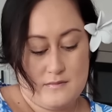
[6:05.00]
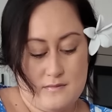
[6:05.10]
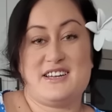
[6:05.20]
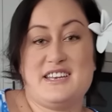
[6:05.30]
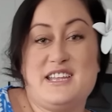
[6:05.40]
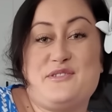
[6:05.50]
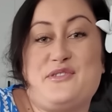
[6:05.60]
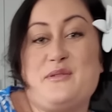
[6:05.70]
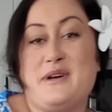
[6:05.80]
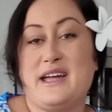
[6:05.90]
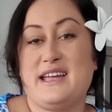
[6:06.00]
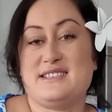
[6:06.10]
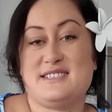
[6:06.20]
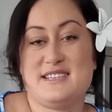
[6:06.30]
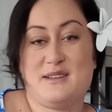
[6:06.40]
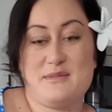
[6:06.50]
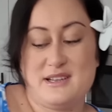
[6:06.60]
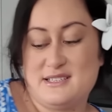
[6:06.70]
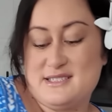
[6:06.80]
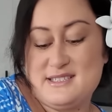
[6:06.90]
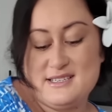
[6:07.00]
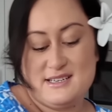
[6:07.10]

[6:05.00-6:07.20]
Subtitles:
I'm going to knead it for about 8 to 10 minutes.